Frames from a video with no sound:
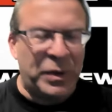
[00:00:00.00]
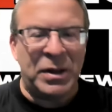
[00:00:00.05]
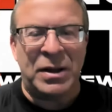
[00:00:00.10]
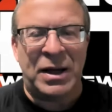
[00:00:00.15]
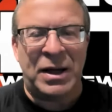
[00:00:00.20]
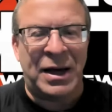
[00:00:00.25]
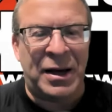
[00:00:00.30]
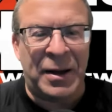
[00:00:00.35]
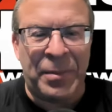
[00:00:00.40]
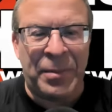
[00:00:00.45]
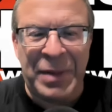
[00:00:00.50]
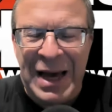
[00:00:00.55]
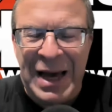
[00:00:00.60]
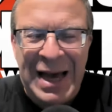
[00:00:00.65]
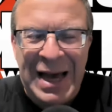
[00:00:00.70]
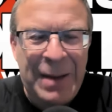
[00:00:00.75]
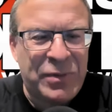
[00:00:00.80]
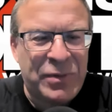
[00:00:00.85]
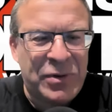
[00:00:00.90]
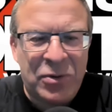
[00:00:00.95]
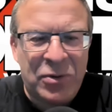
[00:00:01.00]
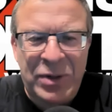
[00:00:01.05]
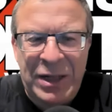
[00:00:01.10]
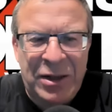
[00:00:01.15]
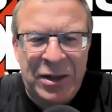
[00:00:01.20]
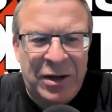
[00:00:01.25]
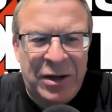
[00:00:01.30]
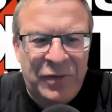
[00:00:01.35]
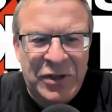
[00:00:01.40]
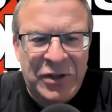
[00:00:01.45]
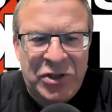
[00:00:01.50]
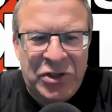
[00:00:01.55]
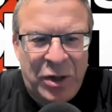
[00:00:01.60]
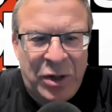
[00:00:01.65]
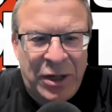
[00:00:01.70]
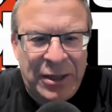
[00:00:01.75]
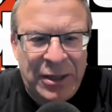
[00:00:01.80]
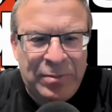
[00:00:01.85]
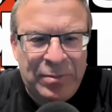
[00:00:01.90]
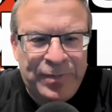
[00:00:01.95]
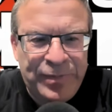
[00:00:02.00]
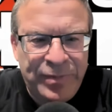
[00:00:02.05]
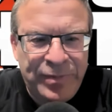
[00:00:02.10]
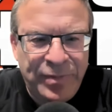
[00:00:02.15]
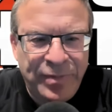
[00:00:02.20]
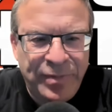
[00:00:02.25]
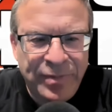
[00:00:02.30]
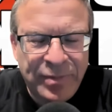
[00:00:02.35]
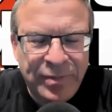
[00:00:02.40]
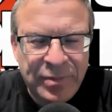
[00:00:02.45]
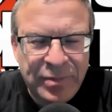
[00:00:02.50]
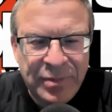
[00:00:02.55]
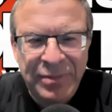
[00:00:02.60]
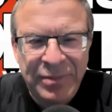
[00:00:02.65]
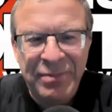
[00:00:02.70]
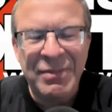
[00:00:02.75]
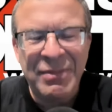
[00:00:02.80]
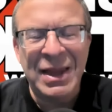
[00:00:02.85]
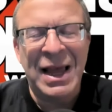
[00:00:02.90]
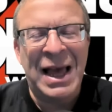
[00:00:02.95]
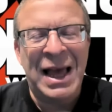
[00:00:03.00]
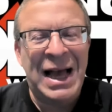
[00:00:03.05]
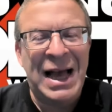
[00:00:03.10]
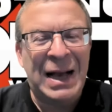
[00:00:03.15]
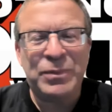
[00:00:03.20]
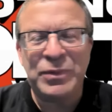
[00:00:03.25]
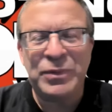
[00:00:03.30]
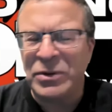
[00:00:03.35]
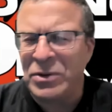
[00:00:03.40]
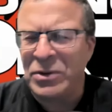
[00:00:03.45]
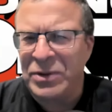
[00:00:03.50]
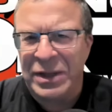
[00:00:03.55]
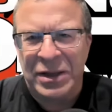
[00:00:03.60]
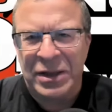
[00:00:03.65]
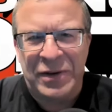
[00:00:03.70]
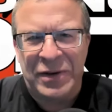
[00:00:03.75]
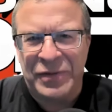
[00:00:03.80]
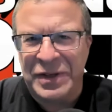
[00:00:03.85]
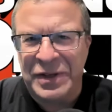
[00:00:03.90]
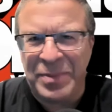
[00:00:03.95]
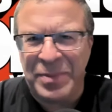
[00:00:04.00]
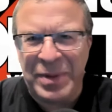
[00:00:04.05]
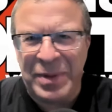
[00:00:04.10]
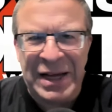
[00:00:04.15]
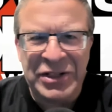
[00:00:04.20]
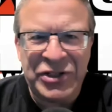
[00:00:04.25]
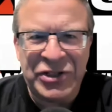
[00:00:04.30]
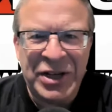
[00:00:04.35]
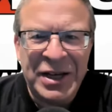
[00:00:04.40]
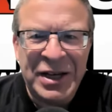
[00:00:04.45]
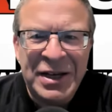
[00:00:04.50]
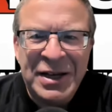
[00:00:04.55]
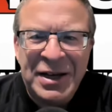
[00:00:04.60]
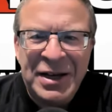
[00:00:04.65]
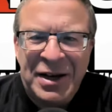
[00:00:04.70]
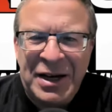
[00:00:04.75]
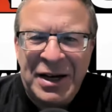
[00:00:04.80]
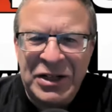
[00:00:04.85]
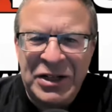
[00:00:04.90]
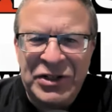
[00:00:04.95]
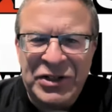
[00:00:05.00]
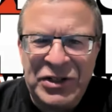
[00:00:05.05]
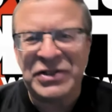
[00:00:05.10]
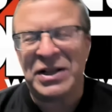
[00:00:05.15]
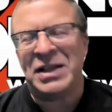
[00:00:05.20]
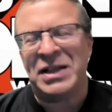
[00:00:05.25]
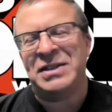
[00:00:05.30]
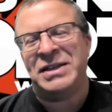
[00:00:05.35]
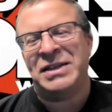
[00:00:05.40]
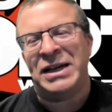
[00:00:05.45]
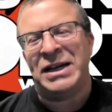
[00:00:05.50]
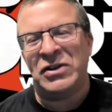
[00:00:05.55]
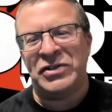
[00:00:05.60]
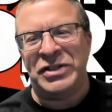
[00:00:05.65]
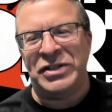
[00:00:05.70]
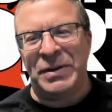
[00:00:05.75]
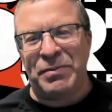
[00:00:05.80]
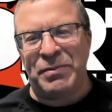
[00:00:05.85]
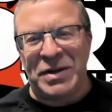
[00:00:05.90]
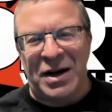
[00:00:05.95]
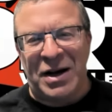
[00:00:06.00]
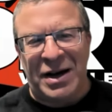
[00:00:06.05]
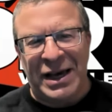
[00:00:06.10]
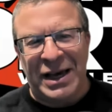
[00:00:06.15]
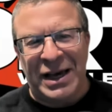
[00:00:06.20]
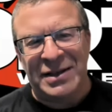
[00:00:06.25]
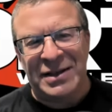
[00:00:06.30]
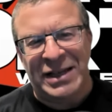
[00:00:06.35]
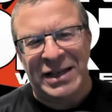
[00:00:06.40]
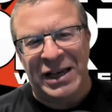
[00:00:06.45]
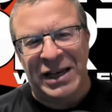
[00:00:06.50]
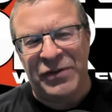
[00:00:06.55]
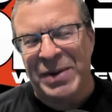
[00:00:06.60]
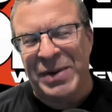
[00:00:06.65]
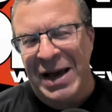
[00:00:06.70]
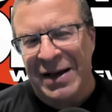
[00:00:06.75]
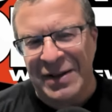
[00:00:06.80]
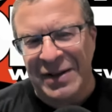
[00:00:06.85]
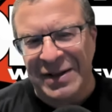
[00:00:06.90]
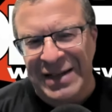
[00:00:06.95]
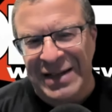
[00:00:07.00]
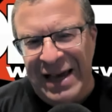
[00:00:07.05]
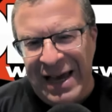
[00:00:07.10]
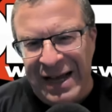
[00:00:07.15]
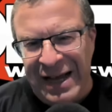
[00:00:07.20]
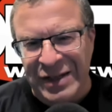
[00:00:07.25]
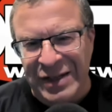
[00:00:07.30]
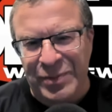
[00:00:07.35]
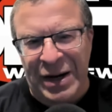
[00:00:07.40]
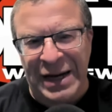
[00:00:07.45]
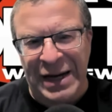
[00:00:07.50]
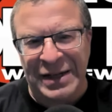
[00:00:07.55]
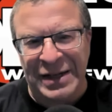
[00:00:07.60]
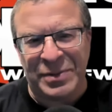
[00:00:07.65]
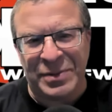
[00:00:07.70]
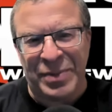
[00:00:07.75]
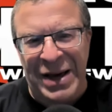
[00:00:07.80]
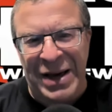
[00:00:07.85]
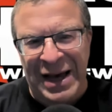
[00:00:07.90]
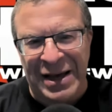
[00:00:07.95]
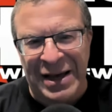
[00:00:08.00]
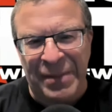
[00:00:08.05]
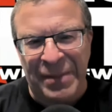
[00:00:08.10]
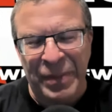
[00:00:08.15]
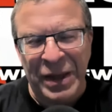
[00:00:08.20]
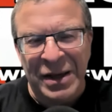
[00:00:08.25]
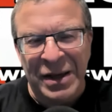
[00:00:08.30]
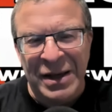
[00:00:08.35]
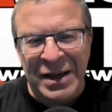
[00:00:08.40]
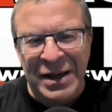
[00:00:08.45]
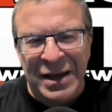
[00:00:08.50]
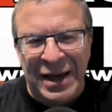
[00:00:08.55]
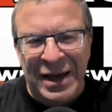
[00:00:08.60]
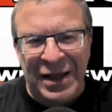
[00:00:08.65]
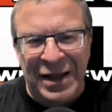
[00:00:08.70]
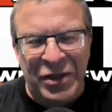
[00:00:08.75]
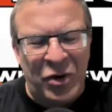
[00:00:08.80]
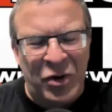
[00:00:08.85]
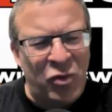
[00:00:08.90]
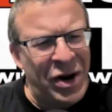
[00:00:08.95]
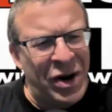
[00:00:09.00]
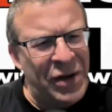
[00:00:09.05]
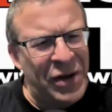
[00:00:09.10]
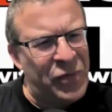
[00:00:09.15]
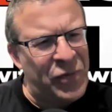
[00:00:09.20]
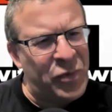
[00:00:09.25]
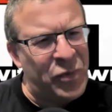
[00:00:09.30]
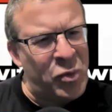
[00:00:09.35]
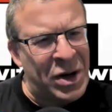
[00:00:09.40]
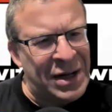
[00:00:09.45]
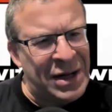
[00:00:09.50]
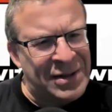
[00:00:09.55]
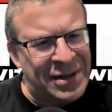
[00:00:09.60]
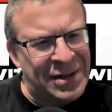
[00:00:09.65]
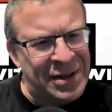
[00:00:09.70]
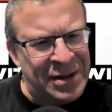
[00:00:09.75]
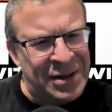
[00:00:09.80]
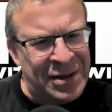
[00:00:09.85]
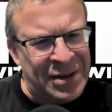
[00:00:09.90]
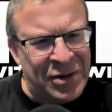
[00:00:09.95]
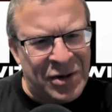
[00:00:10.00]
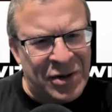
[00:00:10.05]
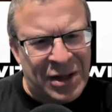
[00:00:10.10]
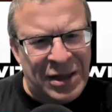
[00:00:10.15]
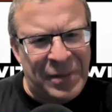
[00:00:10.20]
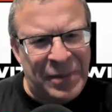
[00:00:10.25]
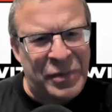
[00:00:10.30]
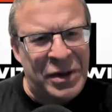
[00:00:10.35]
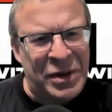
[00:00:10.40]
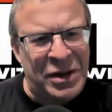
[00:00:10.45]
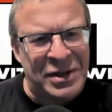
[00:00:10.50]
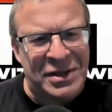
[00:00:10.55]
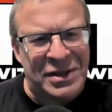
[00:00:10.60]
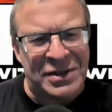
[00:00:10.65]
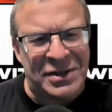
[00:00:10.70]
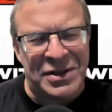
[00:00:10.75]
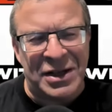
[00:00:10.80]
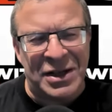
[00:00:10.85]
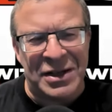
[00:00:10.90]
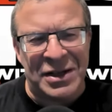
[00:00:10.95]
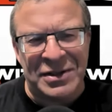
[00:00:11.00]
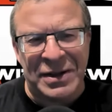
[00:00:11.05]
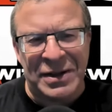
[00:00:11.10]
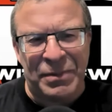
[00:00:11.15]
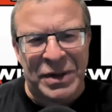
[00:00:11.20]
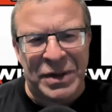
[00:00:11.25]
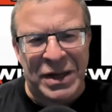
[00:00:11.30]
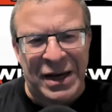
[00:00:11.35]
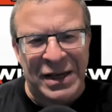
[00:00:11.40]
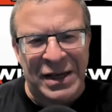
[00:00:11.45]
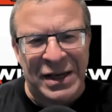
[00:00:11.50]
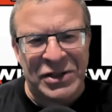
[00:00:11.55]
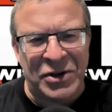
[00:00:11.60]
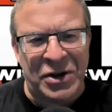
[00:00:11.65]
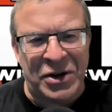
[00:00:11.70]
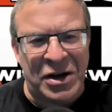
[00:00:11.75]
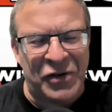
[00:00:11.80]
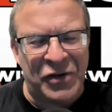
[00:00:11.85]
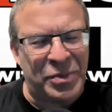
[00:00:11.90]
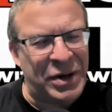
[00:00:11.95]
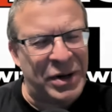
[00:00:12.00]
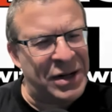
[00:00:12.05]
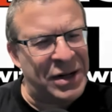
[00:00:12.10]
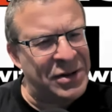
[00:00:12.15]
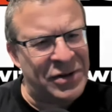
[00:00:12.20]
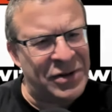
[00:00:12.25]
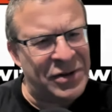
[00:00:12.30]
absolutely love this one. Absolutely love this match. Josh Alexander zip tying Steve Macklin's hands behind his back. And the ref wanted to clip the zip ties off, but